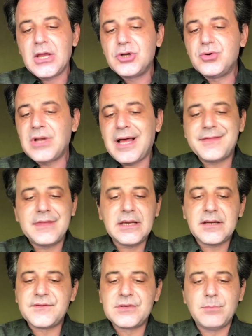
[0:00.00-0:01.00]
Do not
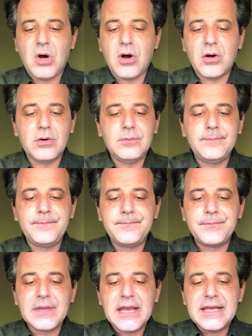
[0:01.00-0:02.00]
think of tomorrow.
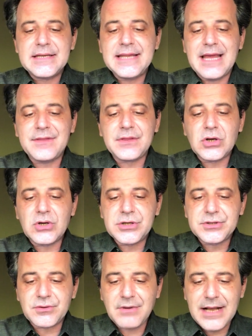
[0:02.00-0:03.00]
Death
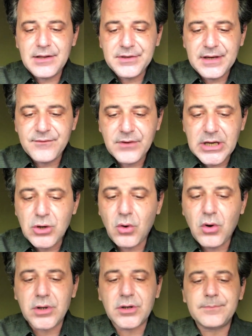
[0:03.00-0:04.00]
lurks around every
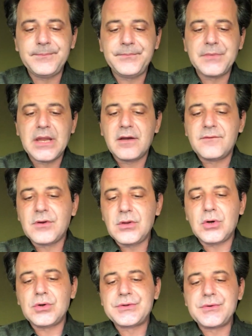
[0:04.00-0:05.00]
corner for
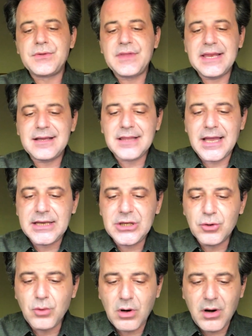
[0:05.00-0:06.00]
those who think like
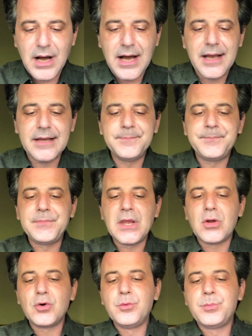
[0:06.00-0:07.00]
you or I,
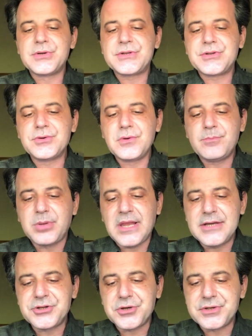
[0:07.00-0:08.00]
who pursue
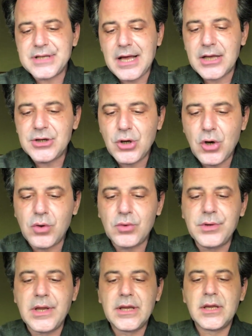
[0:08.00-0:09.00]
pleasures not
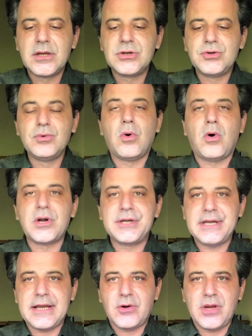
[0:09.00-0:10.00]
known to
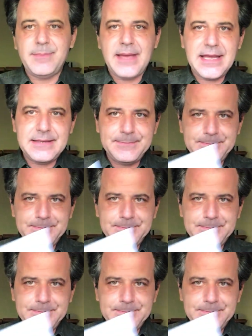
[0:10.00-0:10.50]
ordinary men.